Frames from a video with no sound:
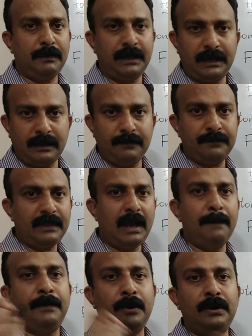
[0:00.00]
momentum
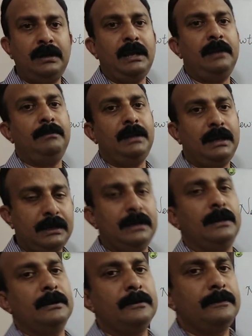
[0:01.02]
upon time
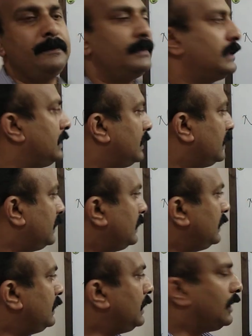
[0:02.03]
taken.
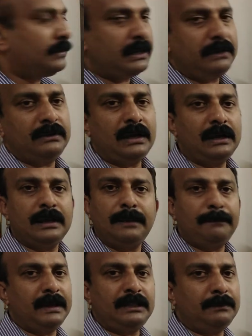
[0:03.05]
Now give the
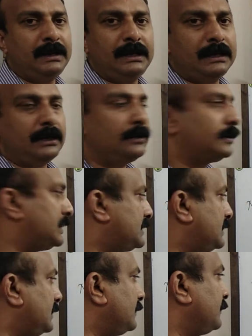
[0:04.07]
mathematical
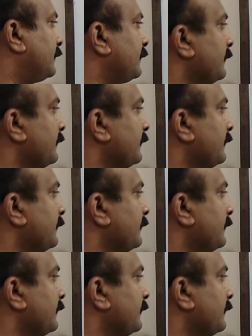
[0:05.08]
notation.